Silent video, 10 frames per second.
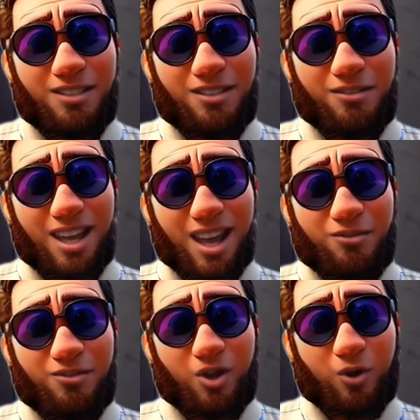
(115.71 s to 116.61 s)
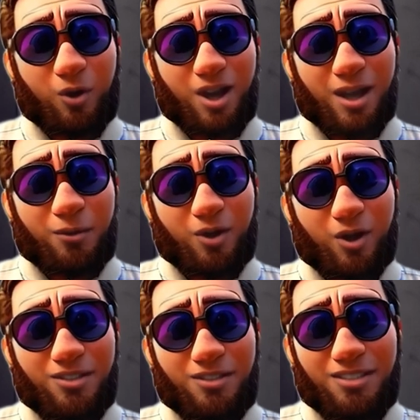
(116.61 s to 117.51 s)
Some EPL
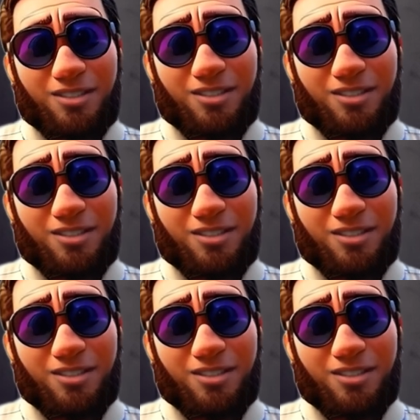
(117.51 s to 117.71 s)
news.